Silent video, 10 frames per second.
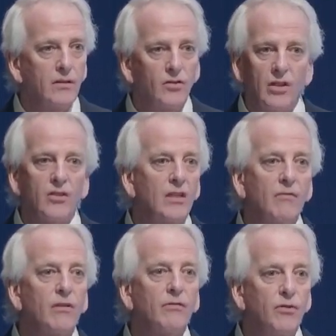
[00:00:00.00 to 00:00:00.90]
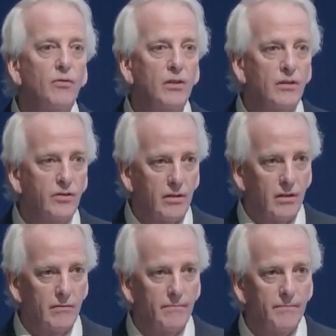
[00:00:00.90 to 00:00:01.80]
just even a few years ago.
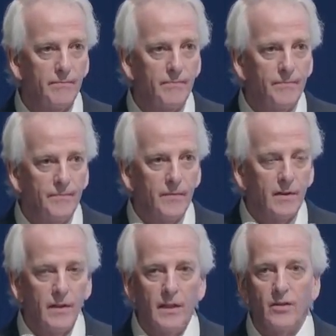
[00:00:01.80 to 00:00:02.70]
It